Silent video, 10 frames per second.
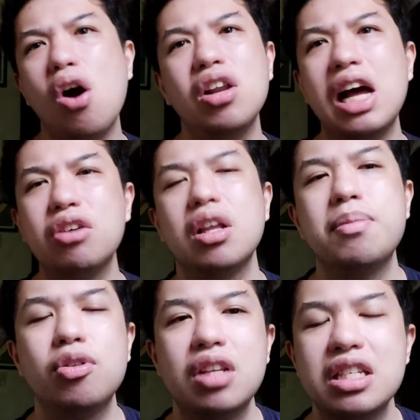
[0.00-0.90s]
all out
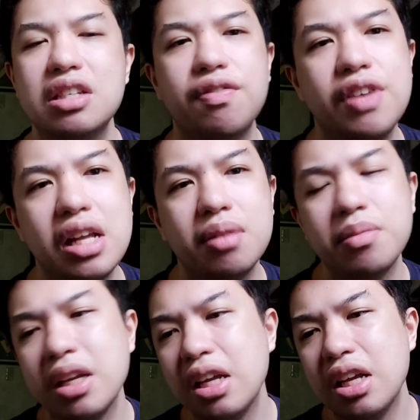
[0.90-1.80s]
about this film,
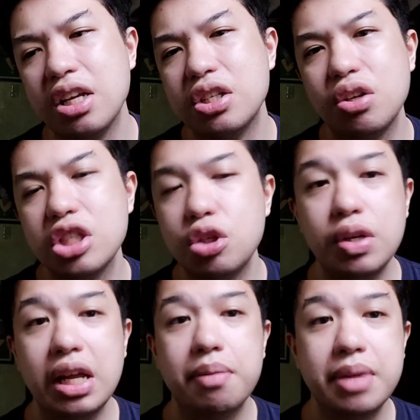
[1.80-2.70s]
so it's
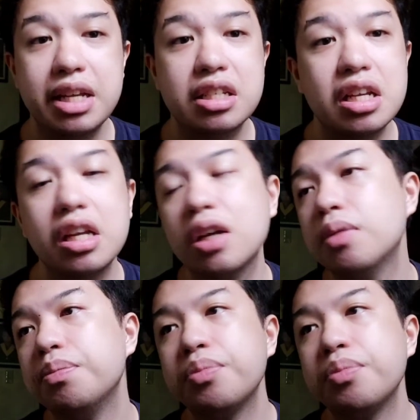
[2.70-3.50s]
really amazing.